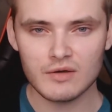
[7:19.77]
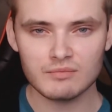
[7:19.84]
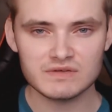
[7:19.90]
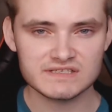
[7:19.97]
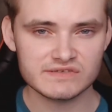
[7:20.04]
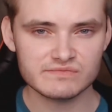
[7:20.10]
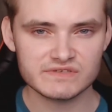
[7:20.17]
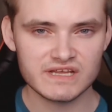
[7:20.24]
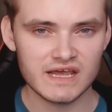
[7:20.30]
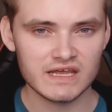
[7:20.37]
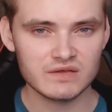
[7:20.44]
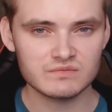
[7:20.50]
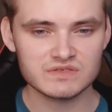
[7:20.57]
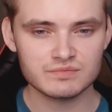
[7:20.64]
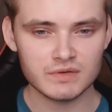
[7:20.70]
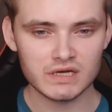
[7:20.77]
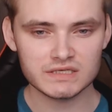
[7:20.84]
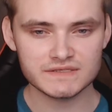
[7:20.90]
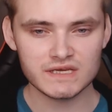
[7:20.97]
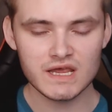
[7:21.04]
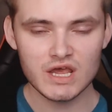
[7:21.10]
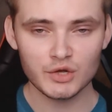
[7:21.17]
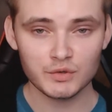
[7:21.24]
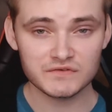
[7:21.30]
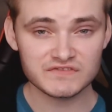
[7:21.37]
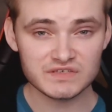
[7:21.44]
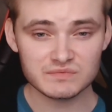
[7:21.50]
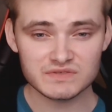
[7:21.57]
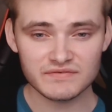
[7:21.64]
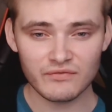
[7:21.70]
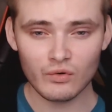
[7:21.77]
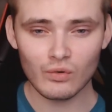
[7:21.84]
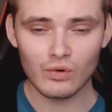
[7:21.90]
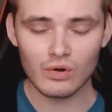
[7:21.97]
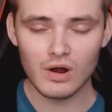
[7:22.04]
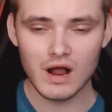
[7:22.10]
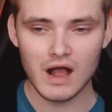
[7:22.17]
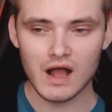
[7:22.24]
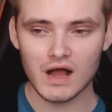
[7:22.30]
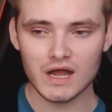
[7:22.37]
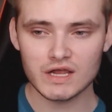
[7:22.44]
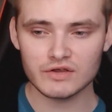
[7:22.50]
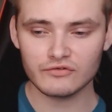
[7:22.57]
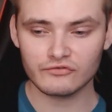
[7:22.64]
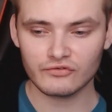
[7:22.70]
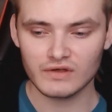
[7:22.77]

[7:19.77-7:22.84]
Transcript: Sims games, but with Sims 4, I